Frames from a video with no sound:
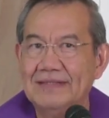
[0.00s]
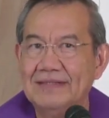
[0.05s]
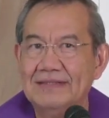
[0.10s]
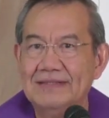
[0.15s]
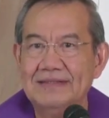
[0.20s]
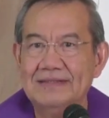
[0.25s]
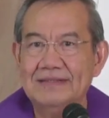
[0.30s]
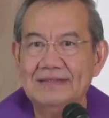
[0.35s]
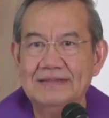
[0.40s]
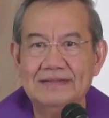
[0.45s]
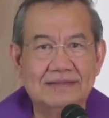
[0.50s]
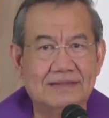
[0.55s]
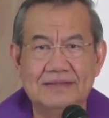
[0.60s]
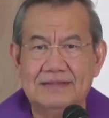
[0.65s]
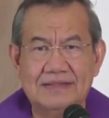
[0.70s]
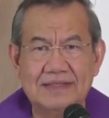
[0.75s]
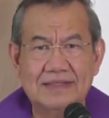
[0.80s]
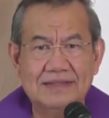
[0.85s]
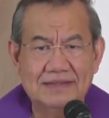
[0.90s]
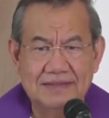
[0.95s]
She
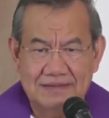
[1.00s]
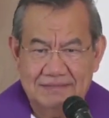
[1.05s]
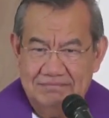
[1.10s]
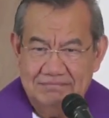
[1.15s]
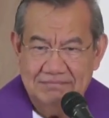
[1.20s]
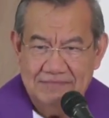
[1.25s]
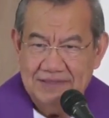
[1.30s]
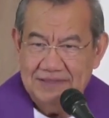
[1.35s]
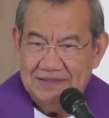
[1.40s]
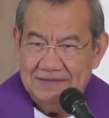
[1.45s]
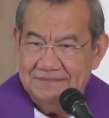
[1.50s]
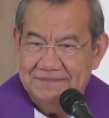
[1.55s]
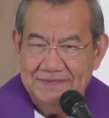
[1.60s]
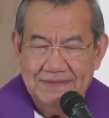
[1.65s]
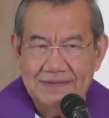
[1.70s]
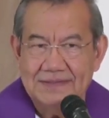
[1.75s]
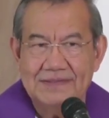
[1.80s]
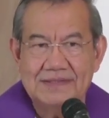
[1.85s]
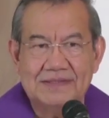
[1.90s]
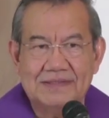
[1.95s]
said it in a very
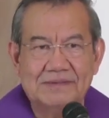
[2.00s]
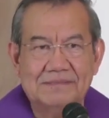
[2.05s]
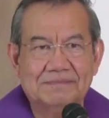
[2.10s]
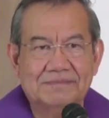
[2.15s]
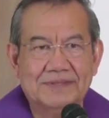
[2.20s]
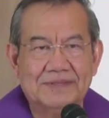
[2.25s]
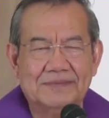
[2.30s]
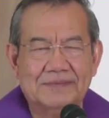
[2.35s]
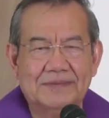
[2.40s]
simple way.